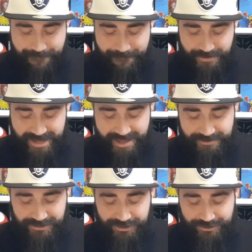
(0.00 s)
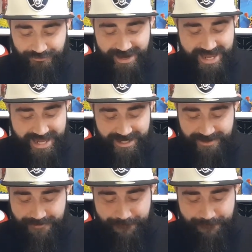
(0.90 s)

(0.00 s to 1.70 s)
But yeah, the screen,